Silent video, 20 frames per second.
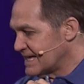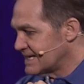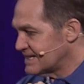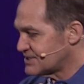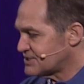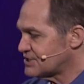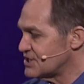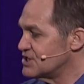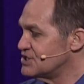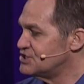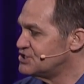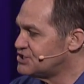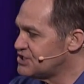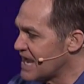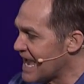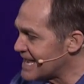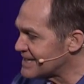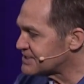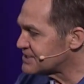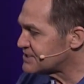
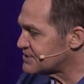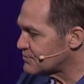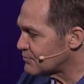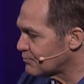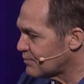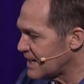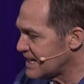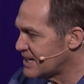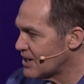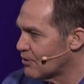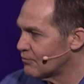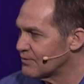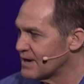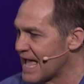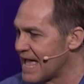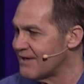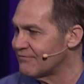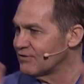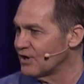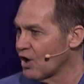suggests we don't
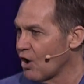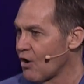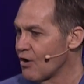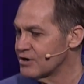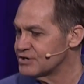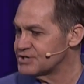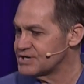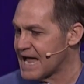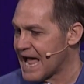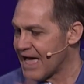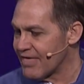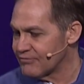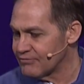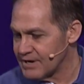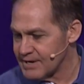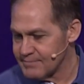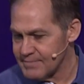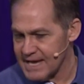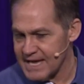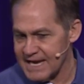have large
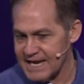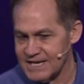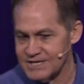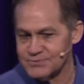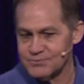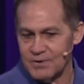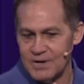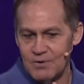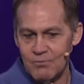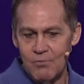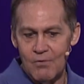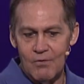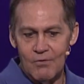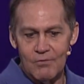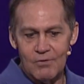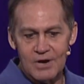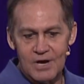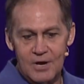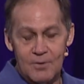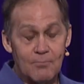gathering meetings, we
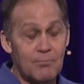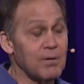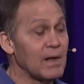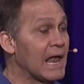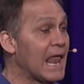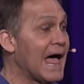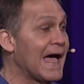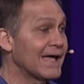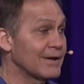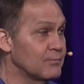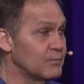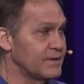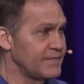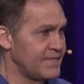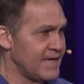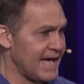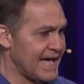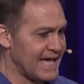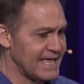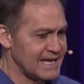will comply with
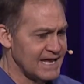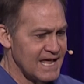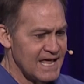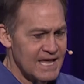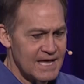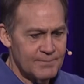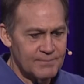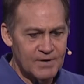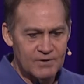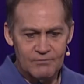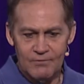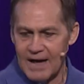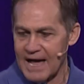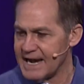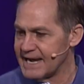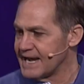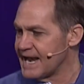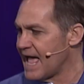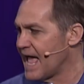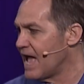that. But
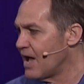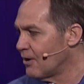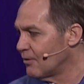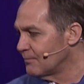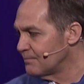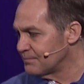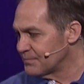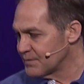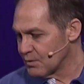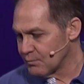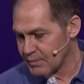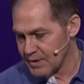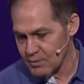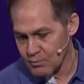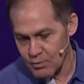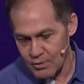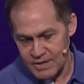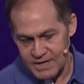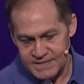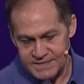right now, we
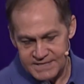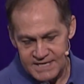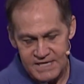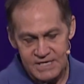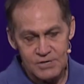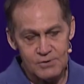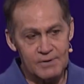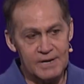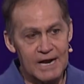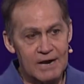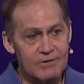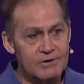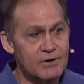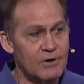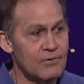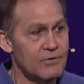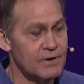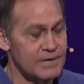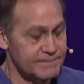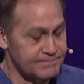will continue in our
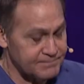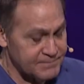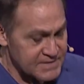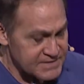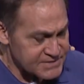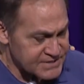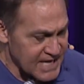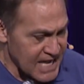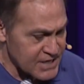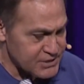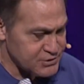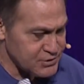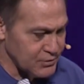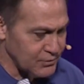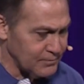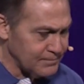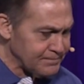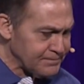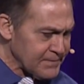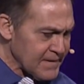current schedule